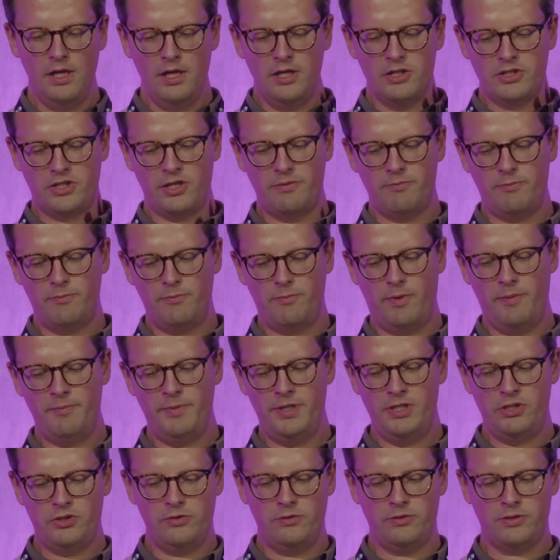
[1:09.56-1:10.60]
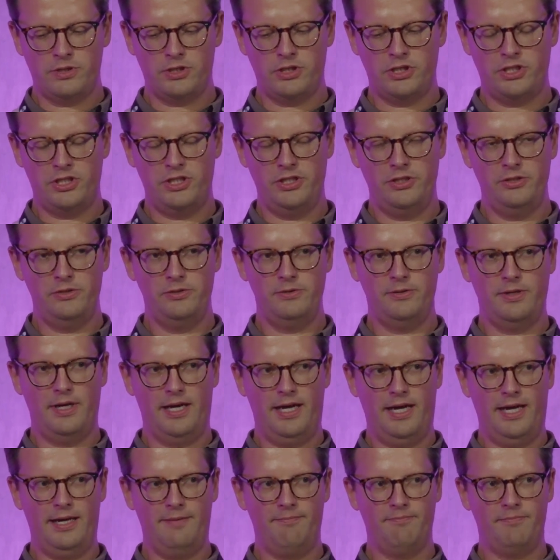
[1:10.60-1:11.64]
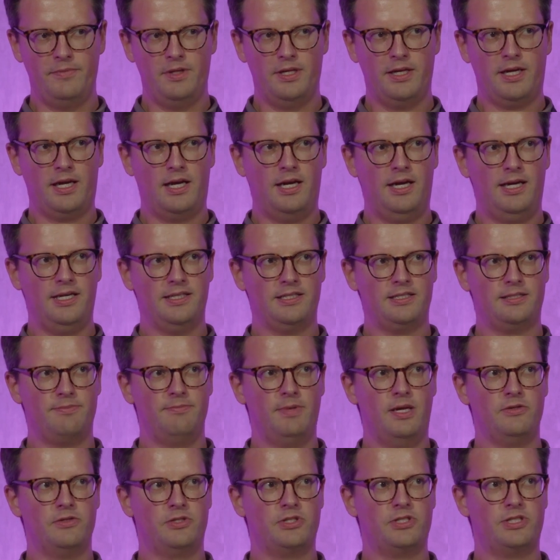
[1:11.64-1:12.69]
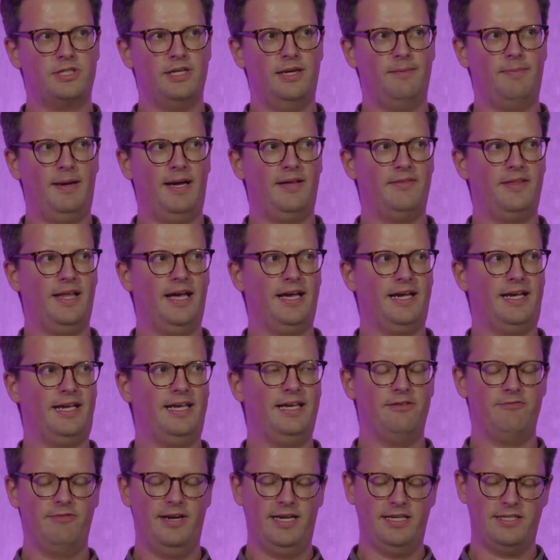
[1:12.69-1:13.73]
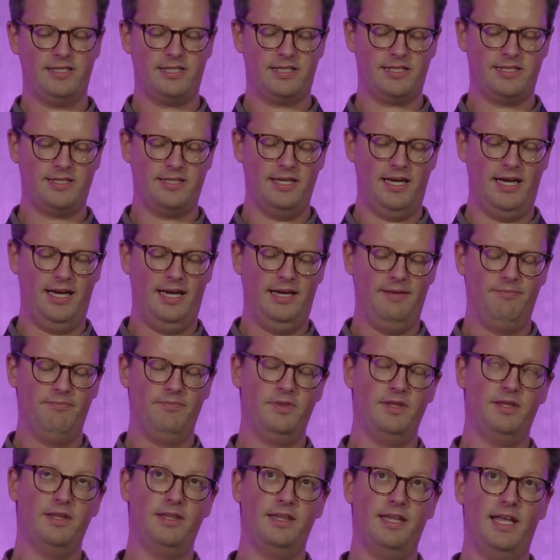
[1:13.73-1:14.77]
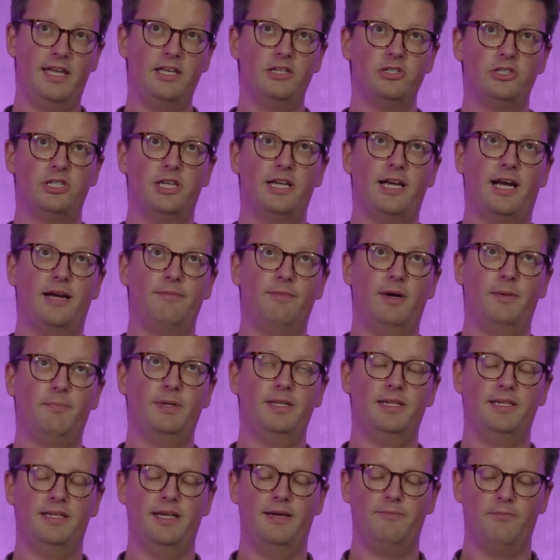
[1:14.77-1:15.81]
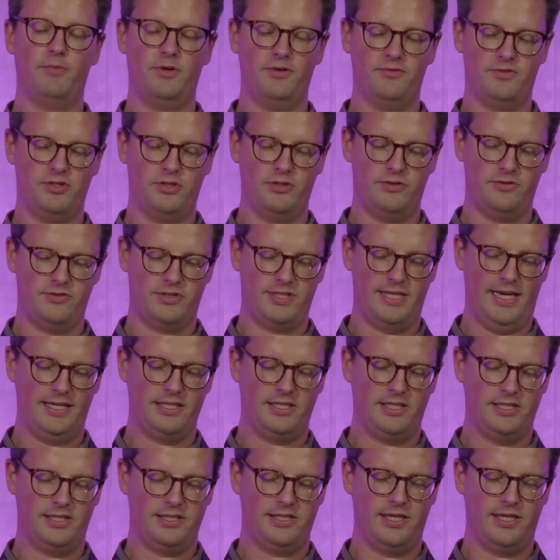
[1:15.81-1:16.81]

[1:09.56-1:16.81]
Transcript: So when we talk to clients most about their key risks, they usually come up in a number of sort of sectors.